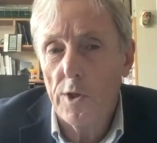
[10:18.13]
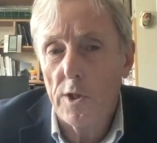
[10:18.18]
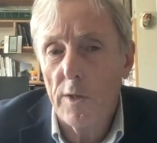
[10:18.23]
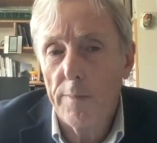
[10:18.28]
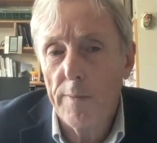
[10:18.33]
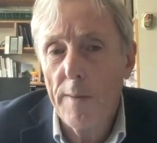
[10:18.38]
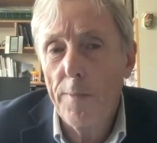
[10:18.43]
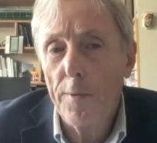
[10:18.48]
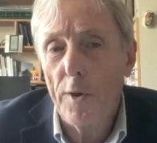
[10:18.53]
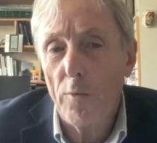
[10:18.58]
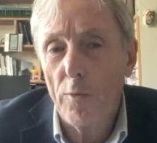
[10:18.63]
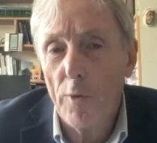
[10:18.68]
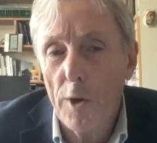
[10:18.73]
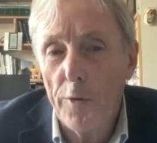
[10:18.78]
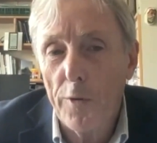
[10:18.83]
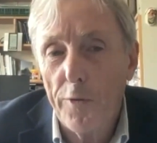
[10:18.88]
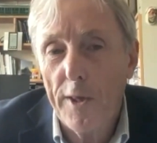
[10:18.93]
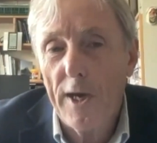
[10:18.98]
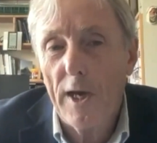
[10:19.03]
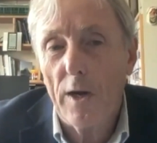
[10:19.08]
And the people that
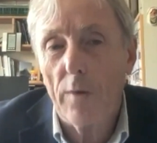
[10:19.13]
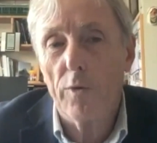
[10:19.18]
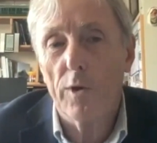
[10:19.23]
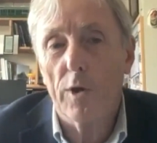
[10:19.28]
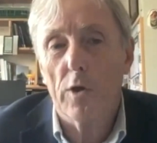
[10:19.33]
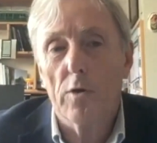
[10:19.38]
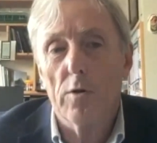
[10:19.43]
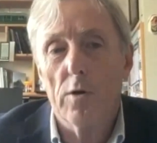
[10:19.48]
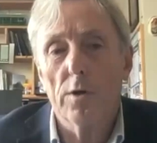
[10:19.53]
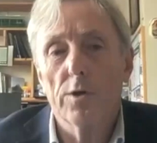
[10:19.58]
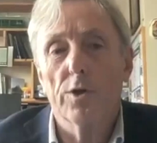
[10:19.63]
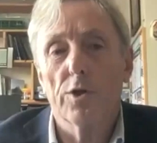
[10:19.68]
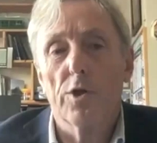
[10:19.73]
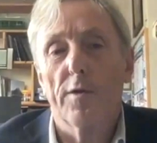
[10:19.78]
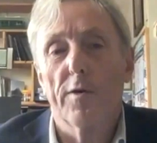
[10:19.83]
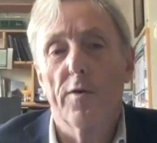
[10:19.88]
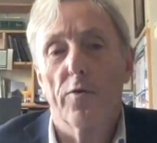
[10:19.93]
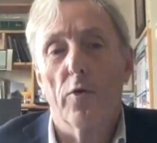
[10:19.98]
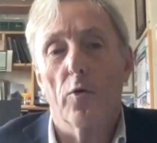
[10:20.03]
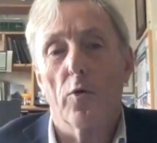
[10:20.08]
wrote that were
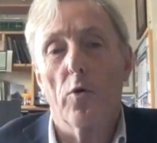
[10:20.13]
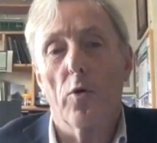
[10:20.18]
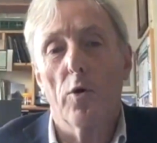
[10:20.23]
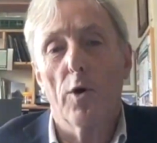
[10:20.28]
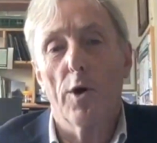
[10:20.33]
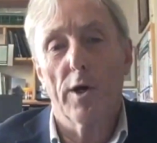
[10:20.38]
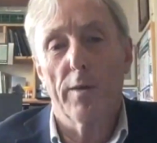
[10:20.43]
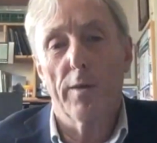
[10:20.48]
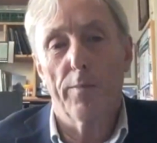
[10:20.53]
consciously drawing